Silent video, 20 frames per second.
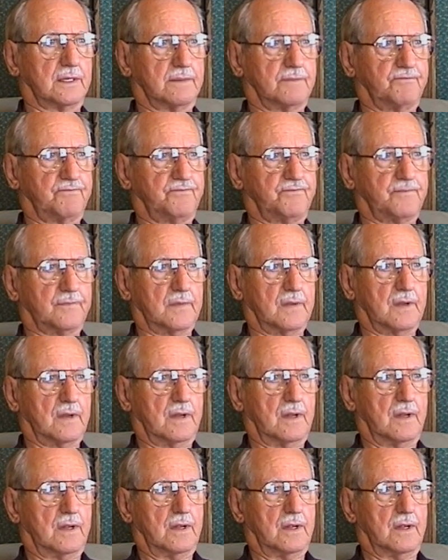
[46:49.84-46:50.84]
that was your
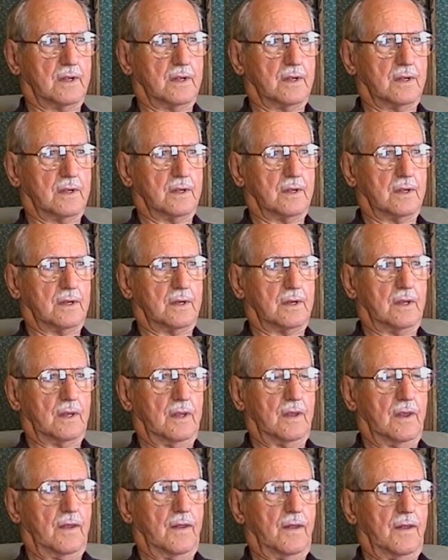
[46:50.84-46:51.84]
first um,
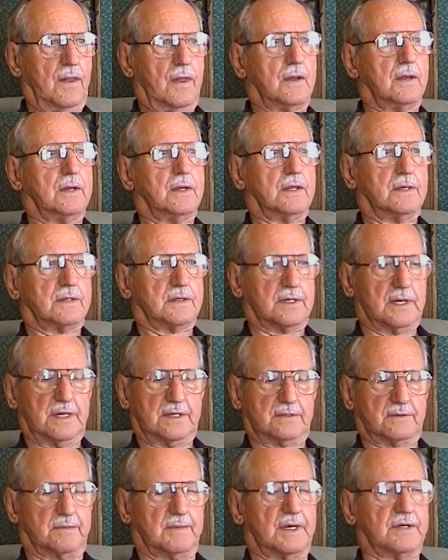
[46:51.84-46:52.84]
time to be in
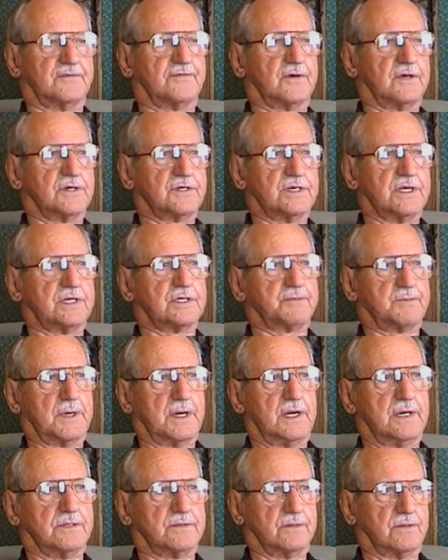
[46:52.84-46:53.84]
This is my warfare. first
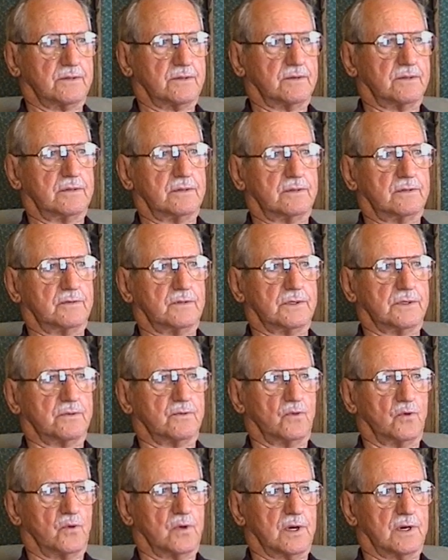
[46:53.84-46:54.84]
experience with, with
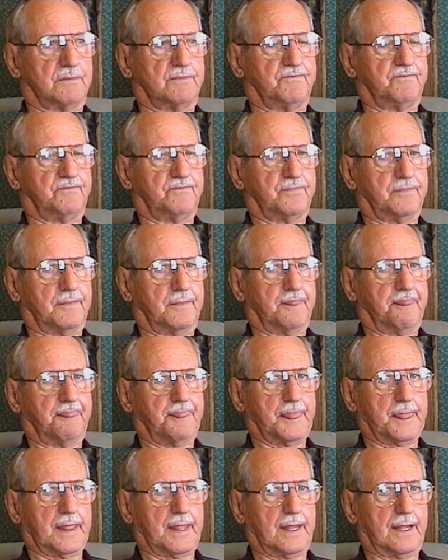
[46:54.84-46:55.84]
war. Mm
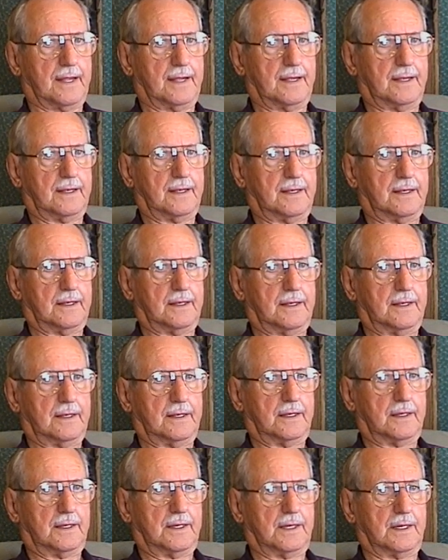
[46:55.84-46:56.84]

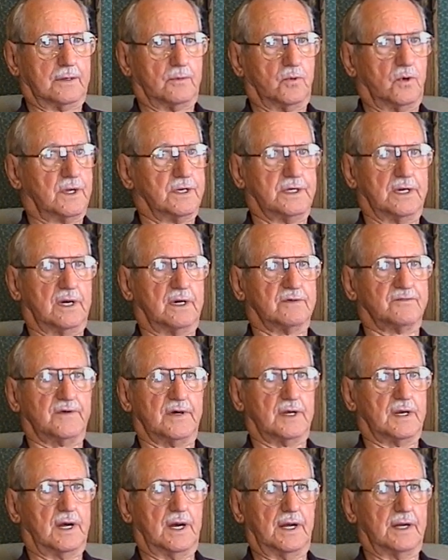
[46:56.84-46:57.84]
-hmm. And one young
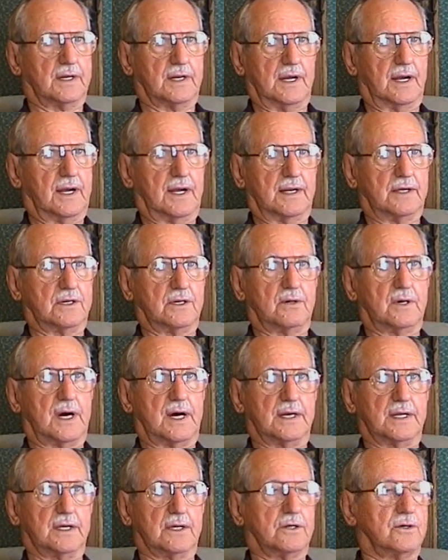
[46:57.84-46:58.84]
fellow, I, I, had no
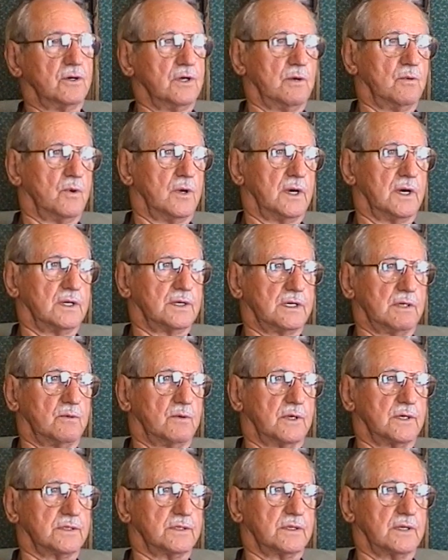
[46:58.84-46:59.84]
idea who he was. He
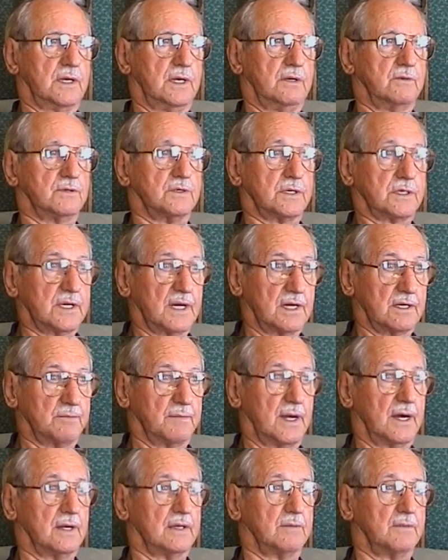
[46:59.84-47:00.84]
wasn't. He was a 10th
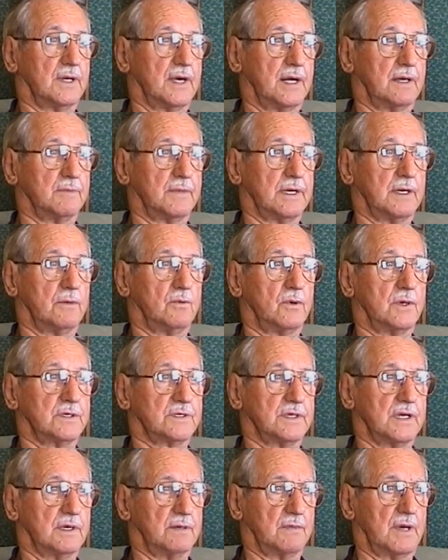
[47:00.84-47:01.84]
Mountain man, but he
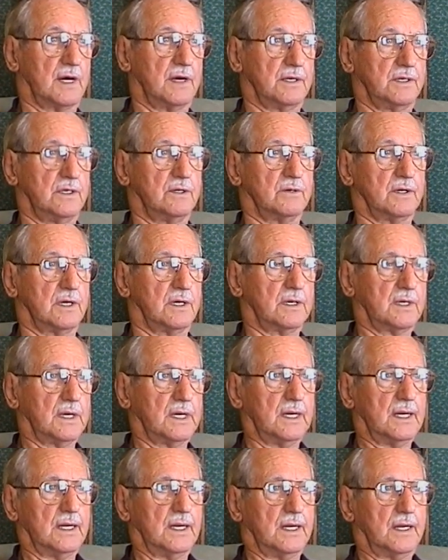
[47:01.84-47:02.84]
wasn't in my unit.
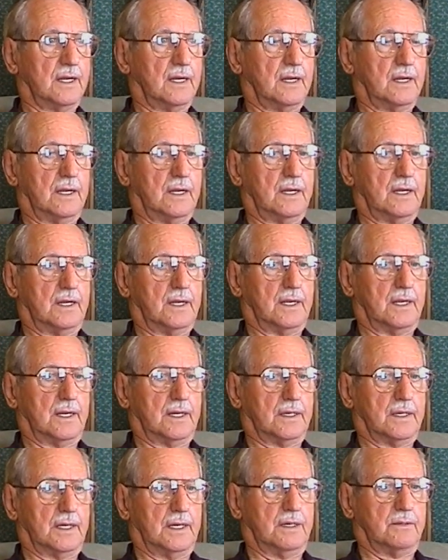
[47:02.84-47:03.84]

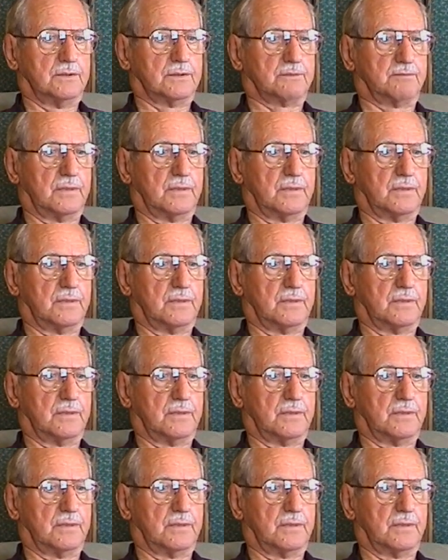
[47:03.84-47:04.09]
And he was